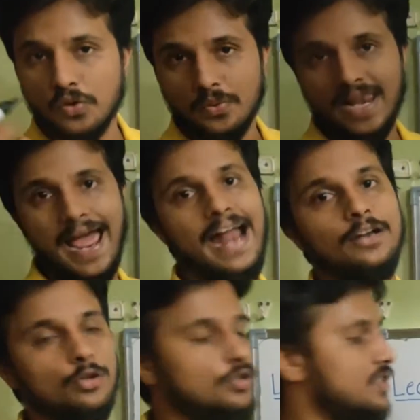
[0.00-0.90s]
we will
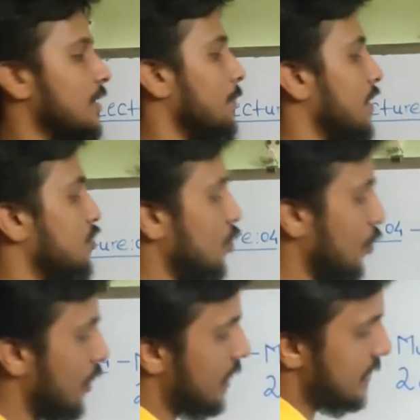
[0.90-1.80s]
add those numbers.
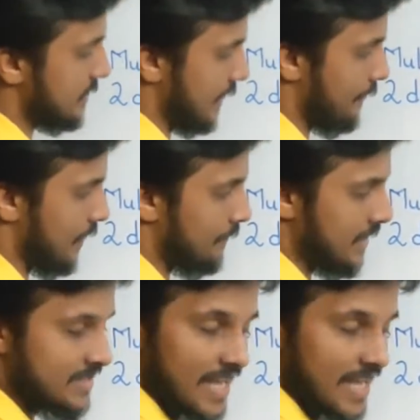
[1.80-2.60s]
So 7 ones